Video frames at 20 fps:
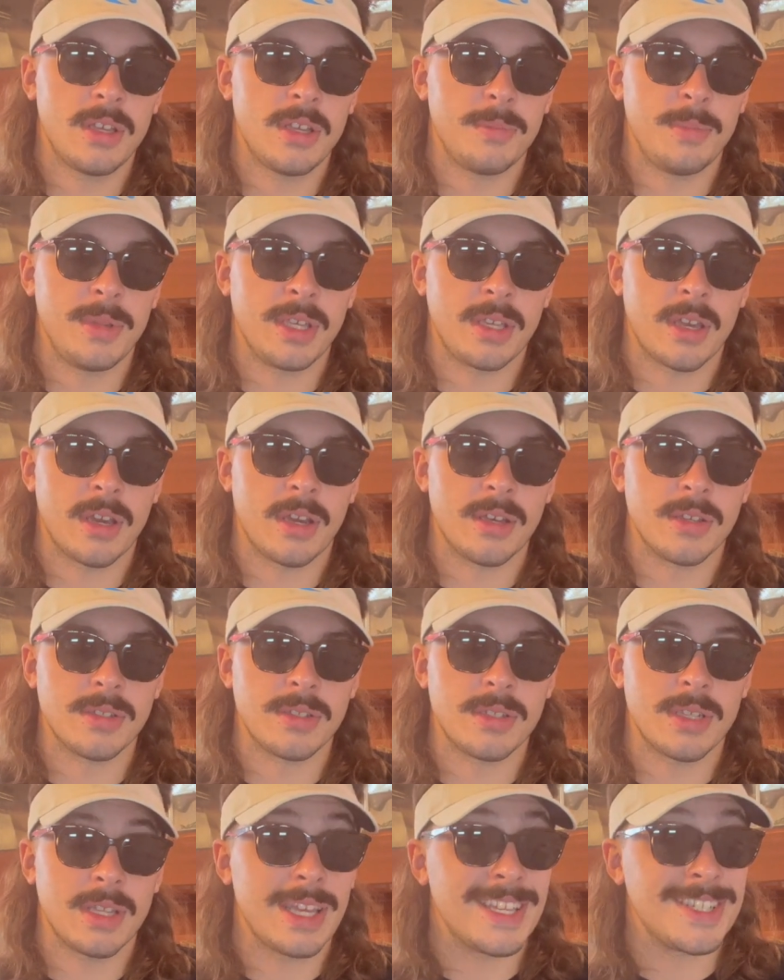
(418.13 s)

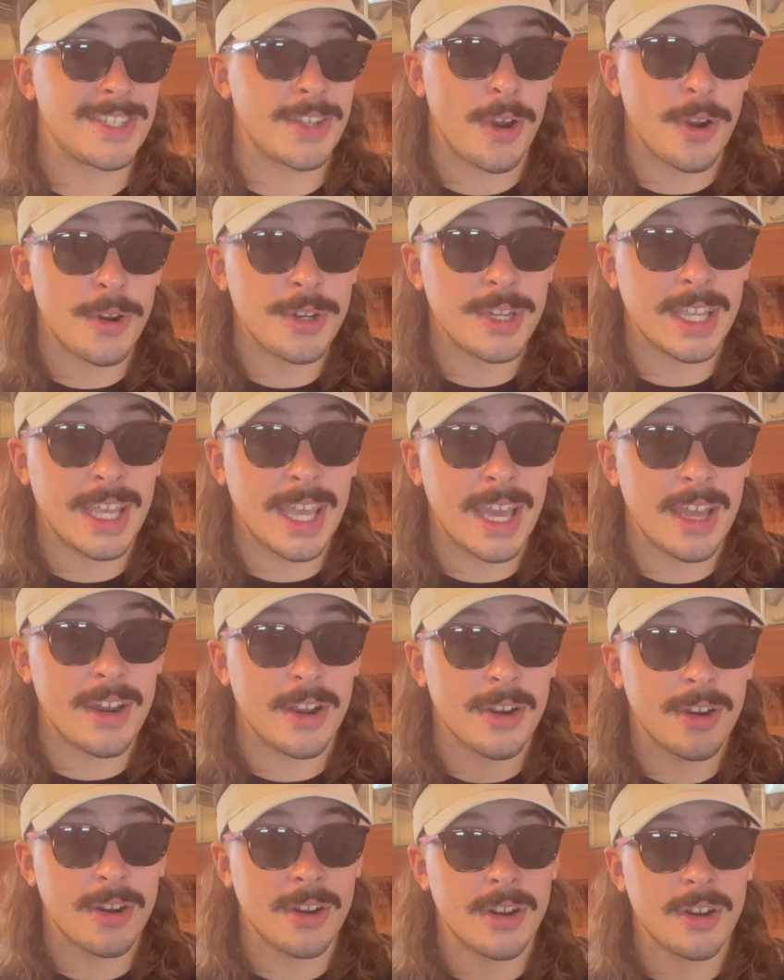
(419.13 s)
because it's hard to get
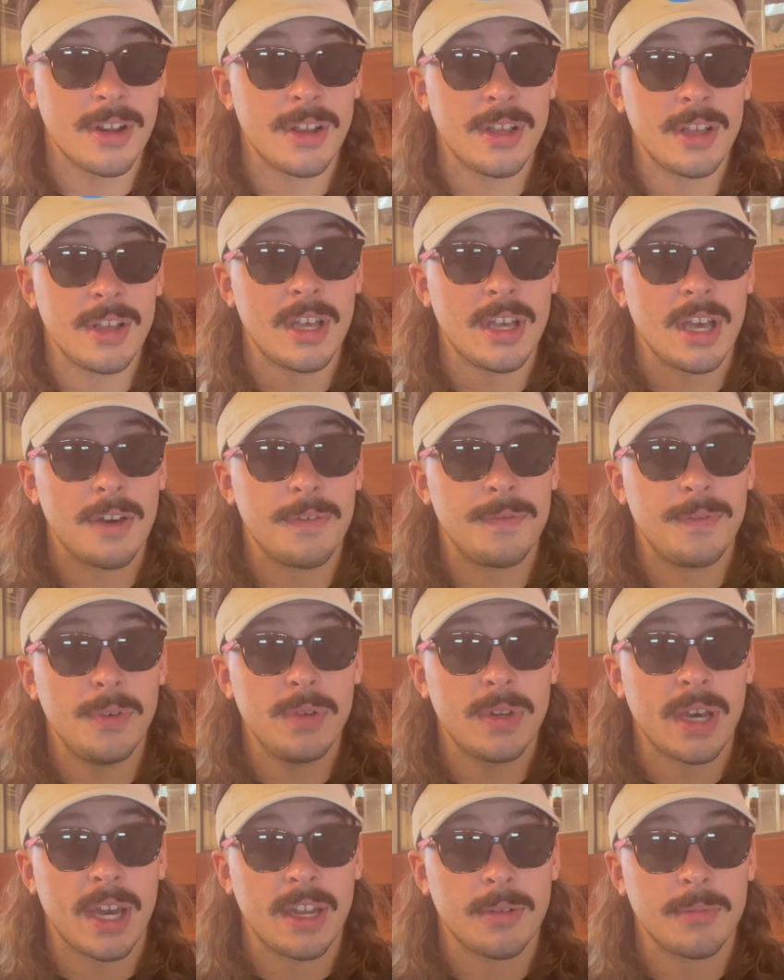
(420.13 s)
her a food
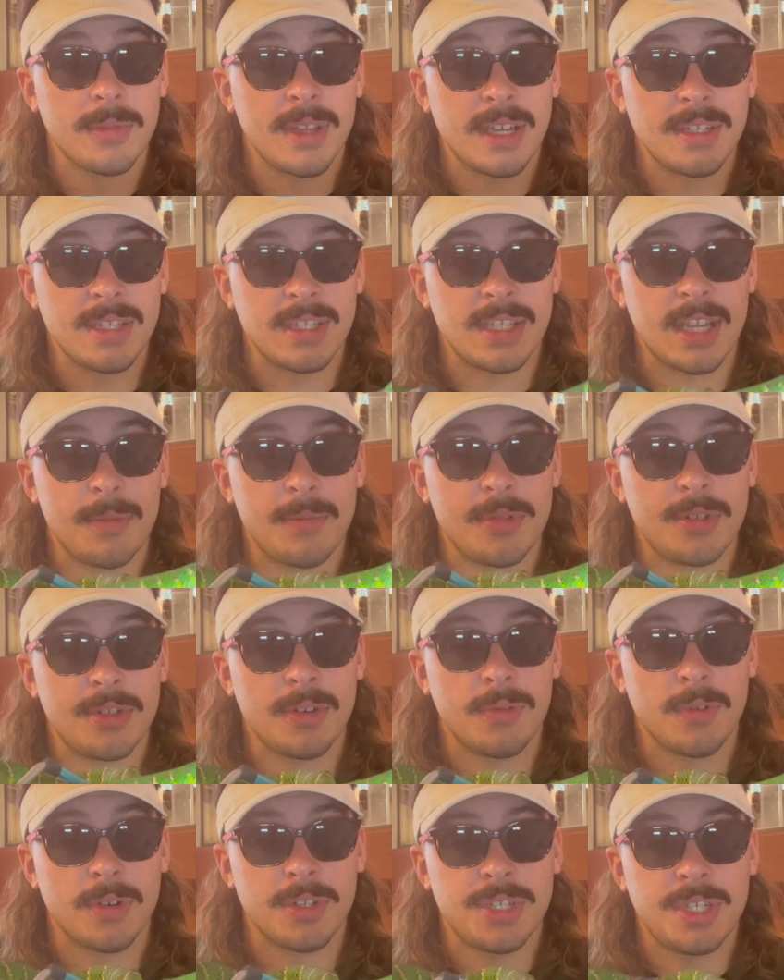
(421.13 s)
item that's a temperature
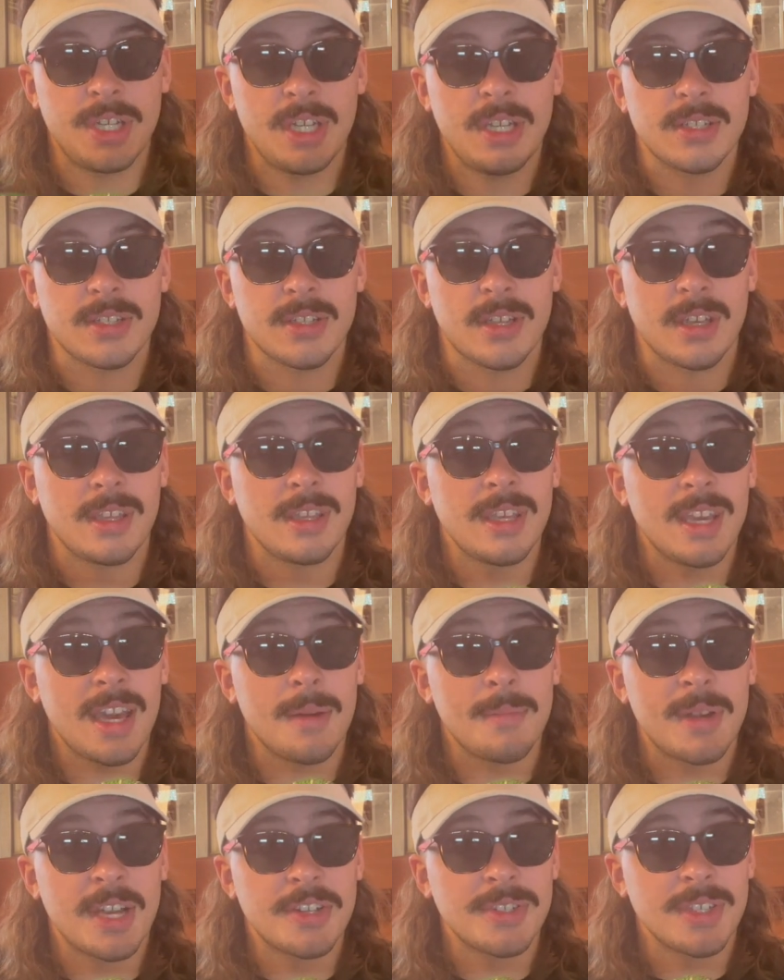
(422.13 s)
where she is like, yeah,
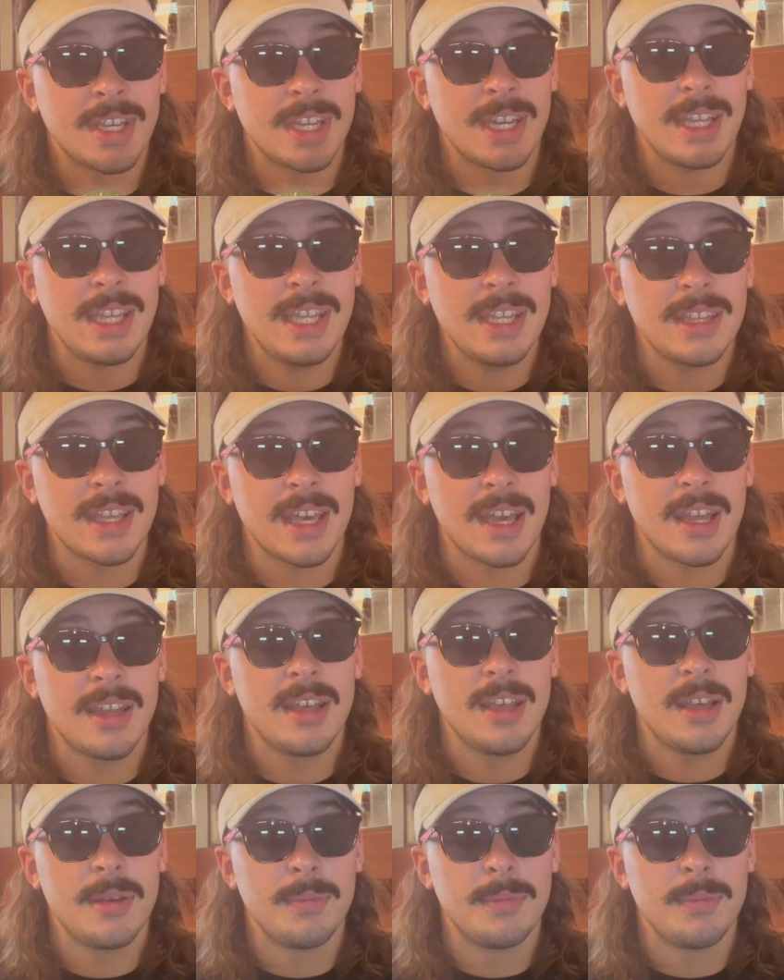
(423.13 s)
I'm actually gonna eat that,